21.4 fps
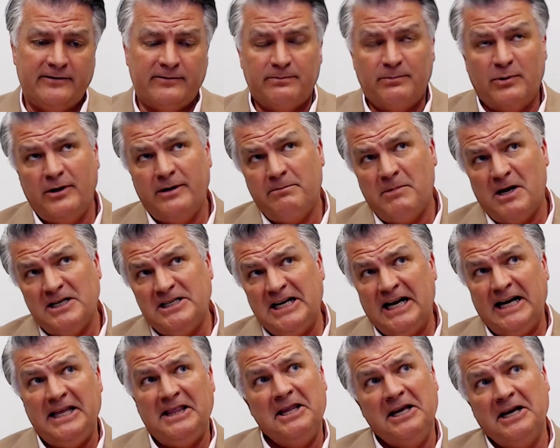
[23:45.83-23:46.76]
Pretty much
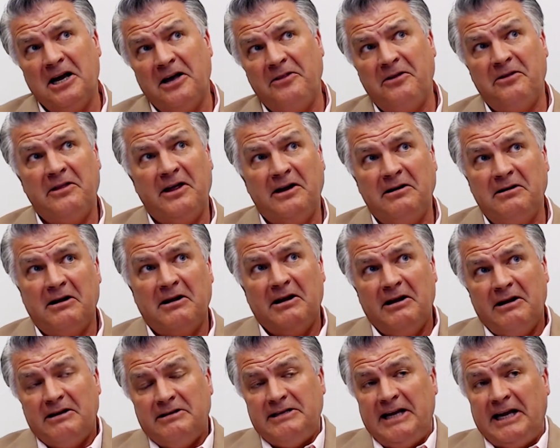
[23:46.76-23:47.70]
anything other than
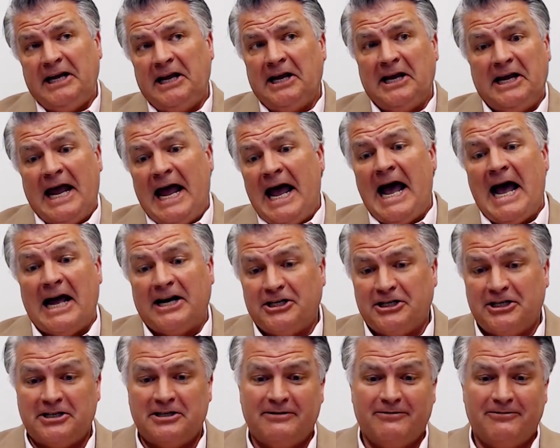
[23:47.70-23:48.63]
taking
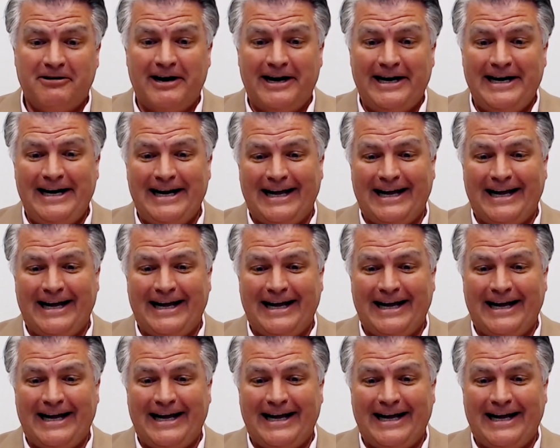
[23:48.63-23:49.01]
cash, right?